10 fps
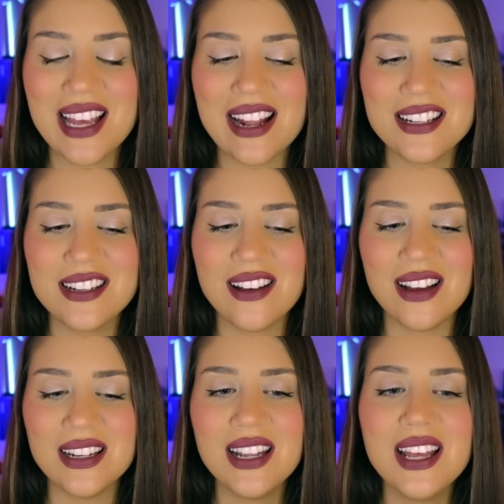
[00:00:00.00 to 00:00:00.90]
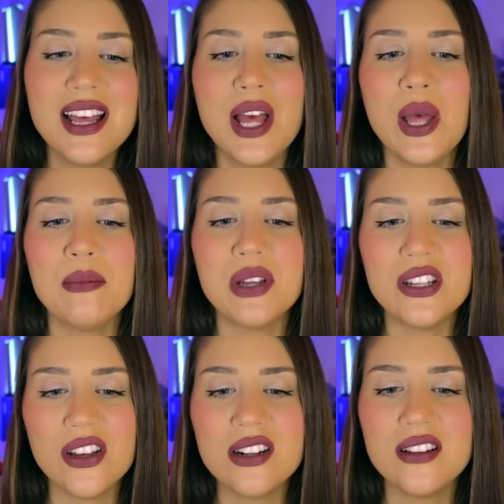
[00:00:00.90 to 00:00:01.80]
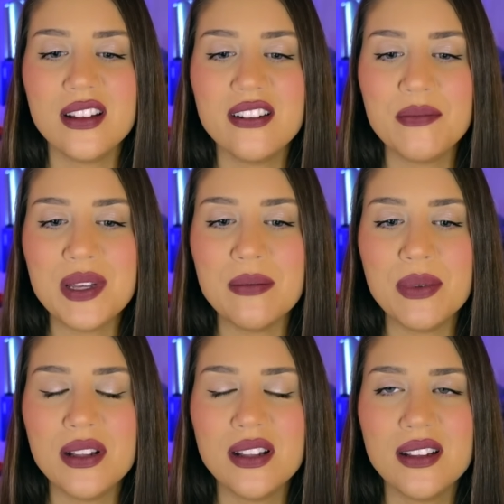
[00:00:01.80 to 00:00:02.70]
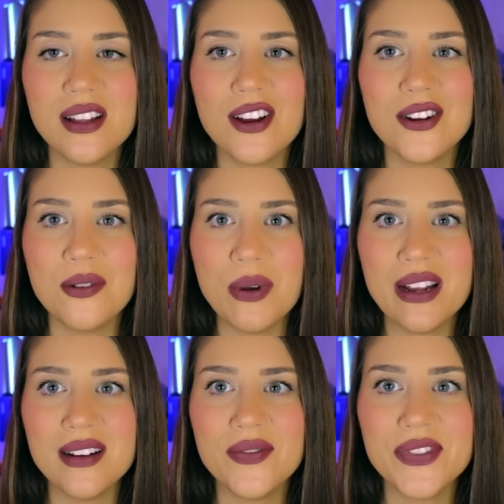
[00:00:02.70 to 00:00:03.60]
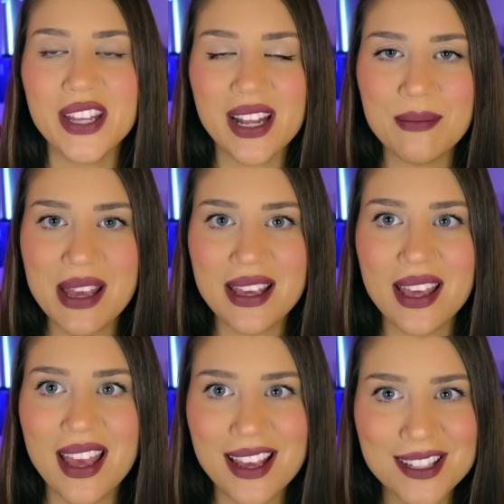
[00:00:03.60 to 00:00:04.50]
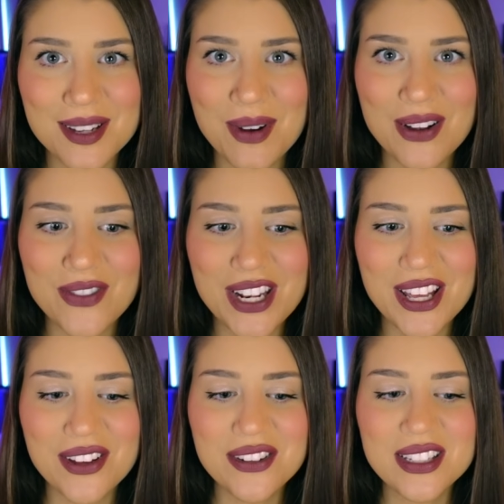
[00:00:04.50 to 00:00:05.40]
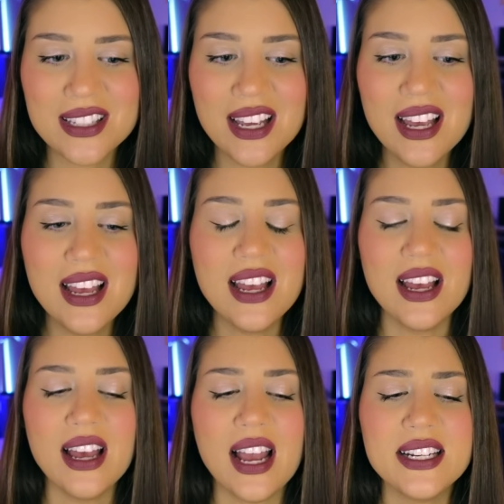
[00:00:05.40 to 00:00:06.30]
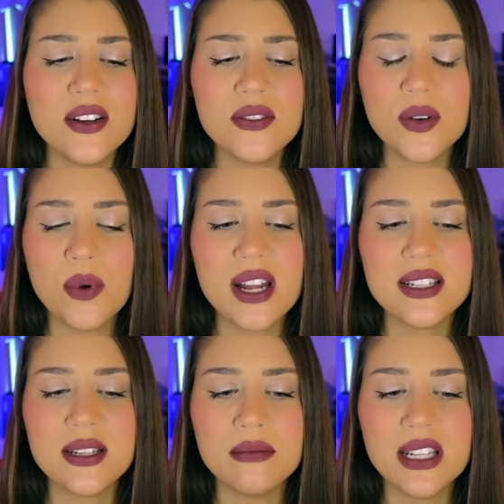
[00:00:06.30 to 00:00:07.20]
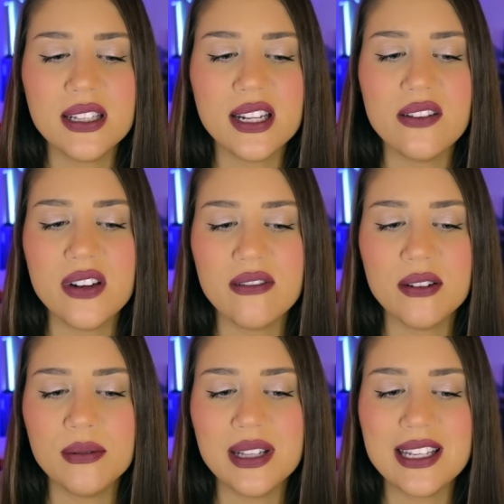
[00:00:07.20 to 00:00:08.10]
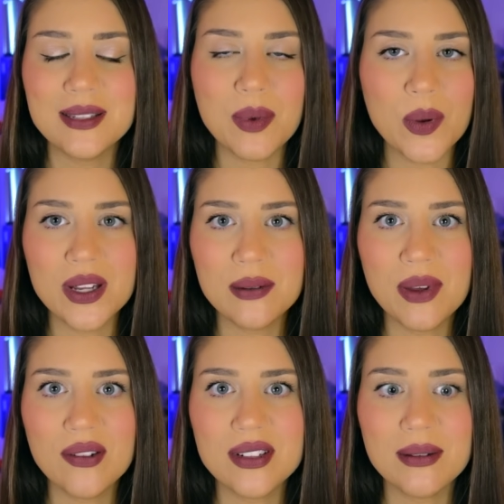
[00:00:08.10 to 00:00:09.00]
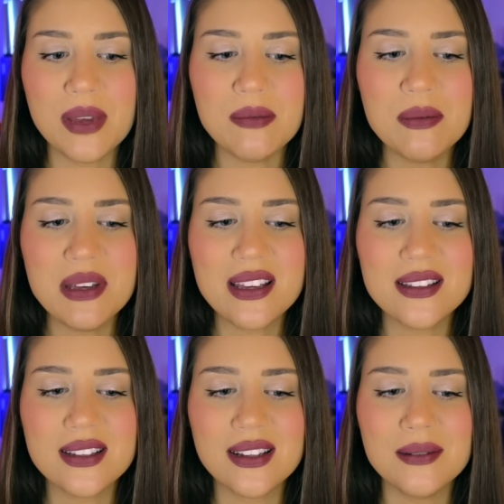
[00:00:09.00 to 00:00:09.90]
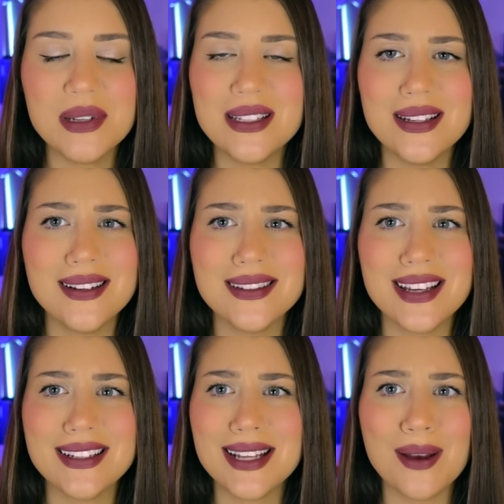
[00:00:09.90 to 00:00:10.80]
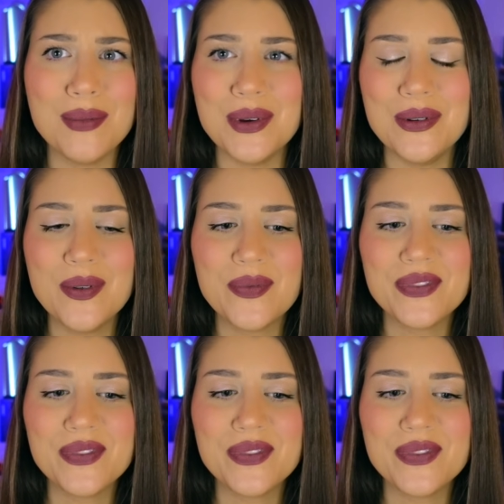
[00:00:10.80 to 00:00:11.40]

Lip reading: catching on, but not a lot of people are aware that I make ASMR videos. I don't know why it's something that I've never really spoken about. Maybe because it can be seen as like taboo,